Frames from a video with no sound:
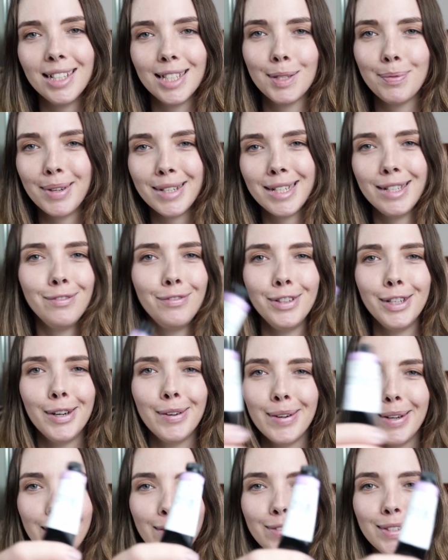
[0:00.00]
especially if you
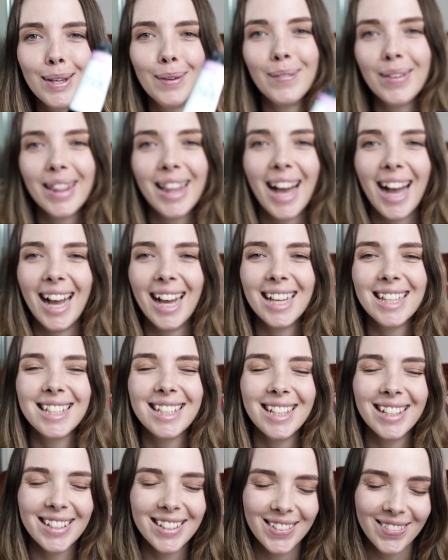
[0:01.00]
don't live somewhere that
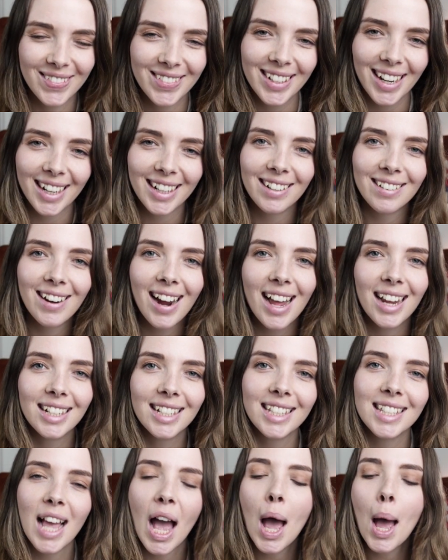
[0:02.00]
has lots of
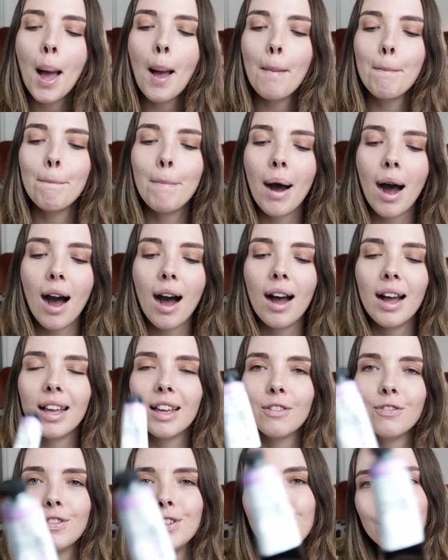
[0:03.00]
jacarandas, but
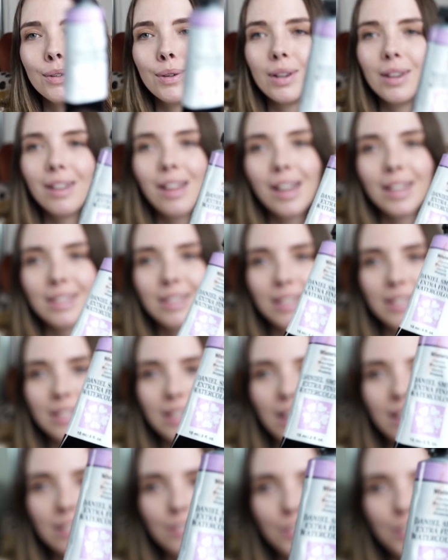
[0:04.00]
if you like this kind of